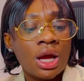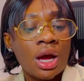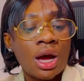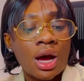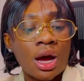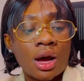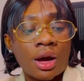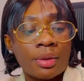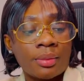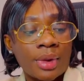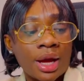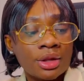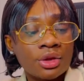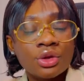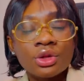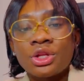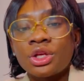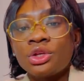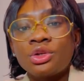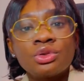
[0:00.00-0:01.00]
I
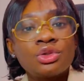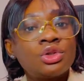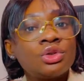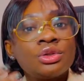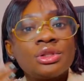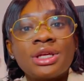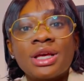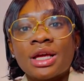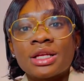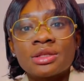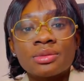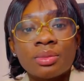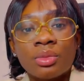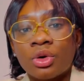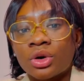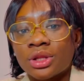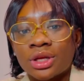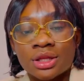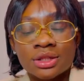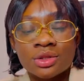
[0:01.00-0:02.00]
don't think you should get
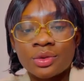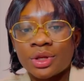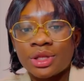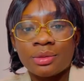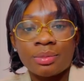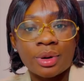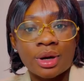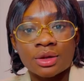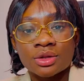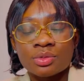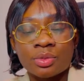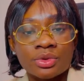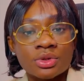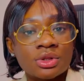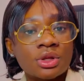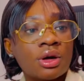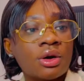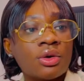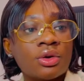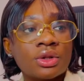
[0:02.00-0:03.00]
more than £20
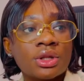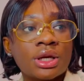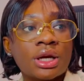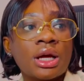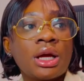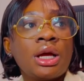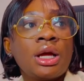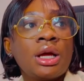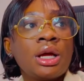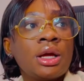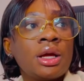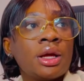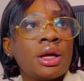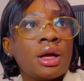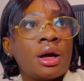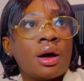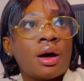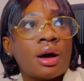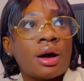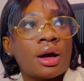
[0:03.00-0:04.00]
postal order.
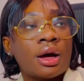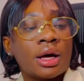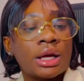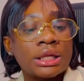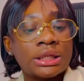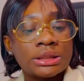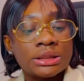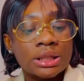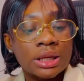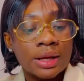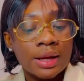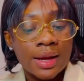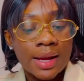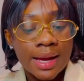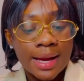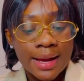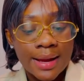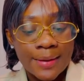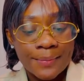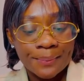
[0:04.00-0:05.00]
And
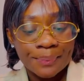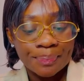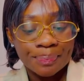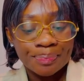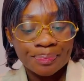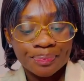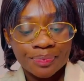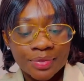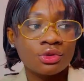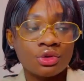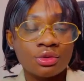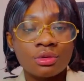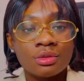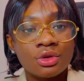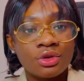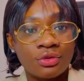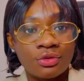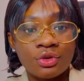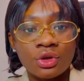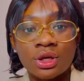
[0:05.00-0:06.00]

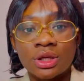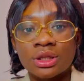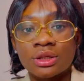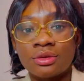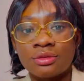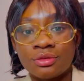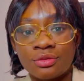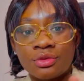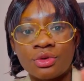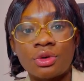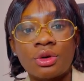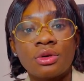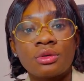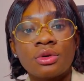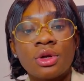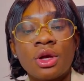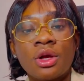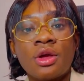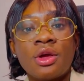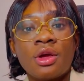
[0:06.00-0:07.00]
if you're
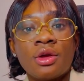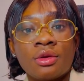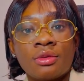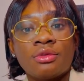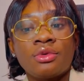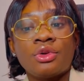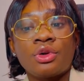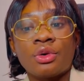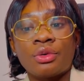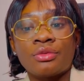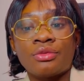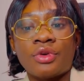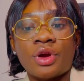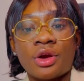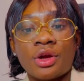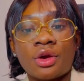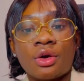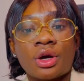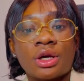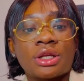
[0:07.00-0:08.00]

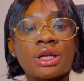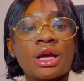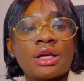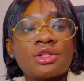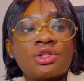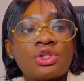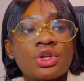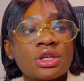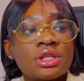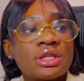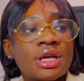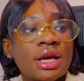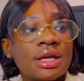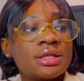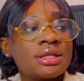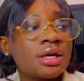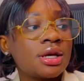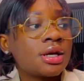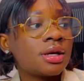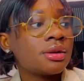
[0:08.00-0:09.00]
very organized, just
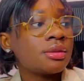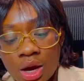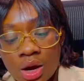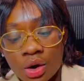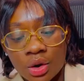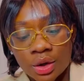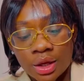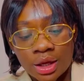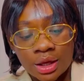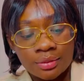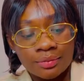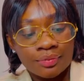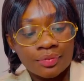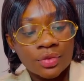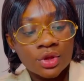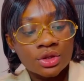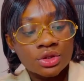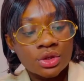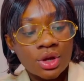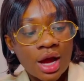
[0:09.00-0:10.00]
get okay.
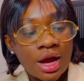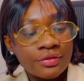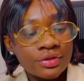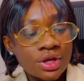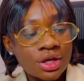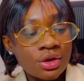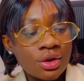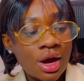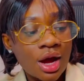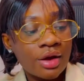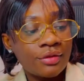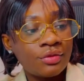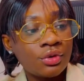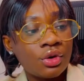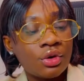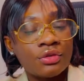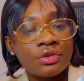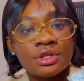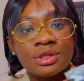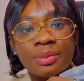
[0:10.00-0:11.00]
So after you have
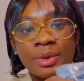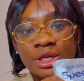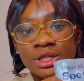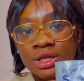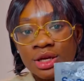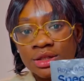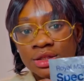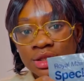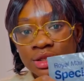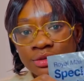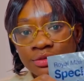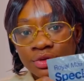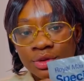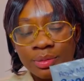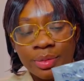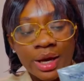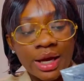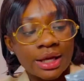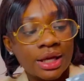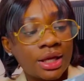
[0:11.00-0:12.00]
your special delivery
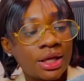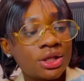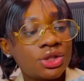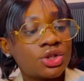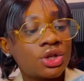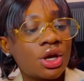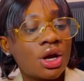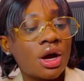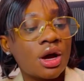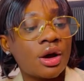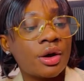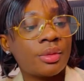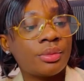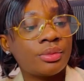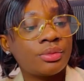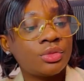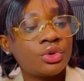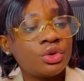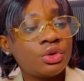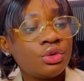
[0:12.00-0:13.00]
package,
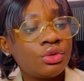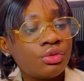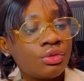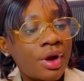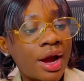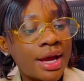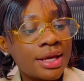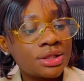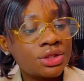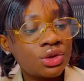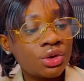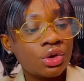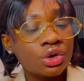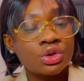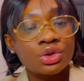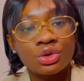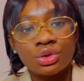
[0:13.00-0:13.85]
you write your